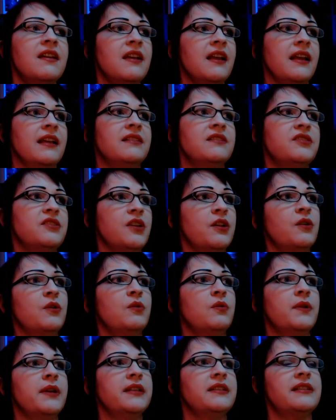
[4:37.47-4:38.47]
And
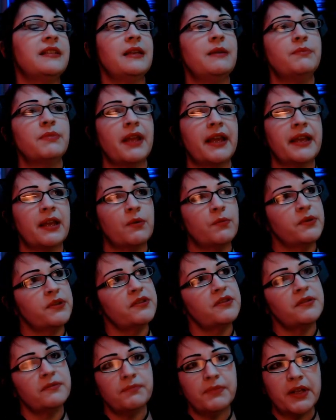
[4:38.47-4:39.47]
so it seemed like it
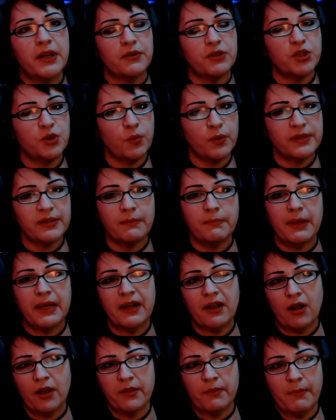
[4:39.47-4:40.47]
was, you know, she wasn't
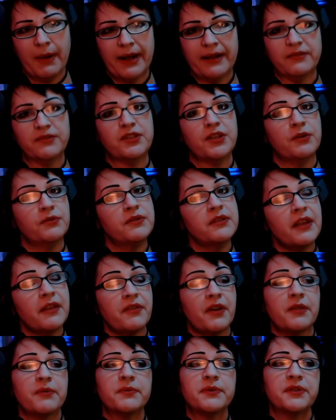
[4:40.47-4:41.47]
meeting all the milestones. They
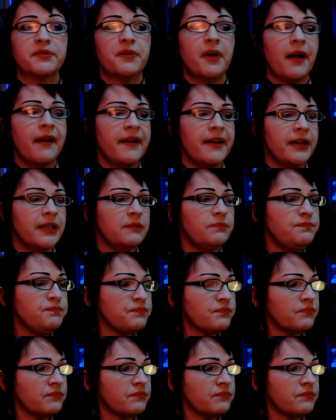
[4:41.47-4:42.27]
thought it was a little odd.